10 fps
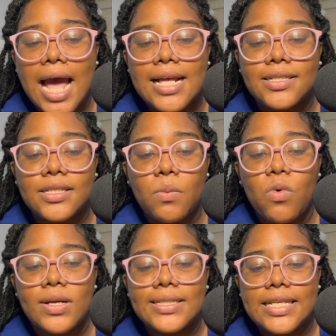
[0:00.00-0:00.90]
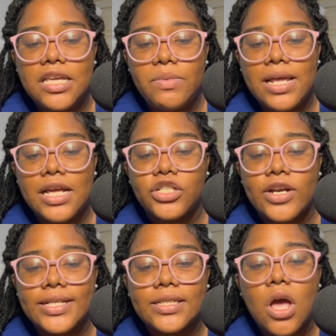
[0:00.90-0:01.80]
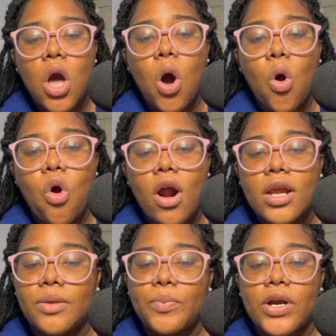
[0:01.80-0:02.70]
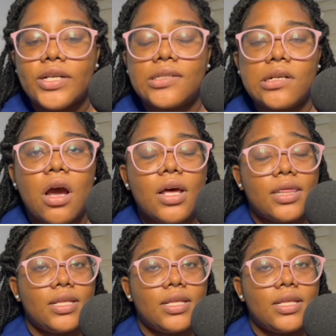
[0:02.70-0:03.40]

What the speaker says: add someone's email address or the person on